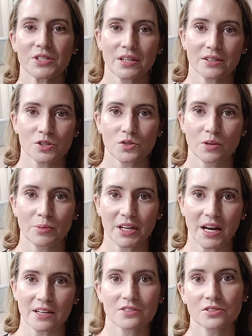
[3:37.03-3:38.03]
ascorbic
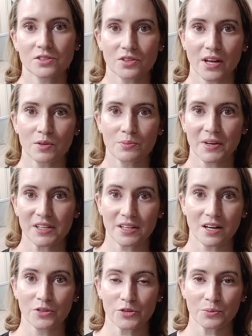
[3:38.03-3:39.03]
acid, so that one might
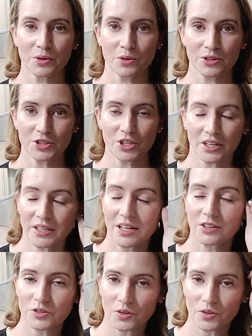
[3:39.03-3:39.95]
also be worth checking out,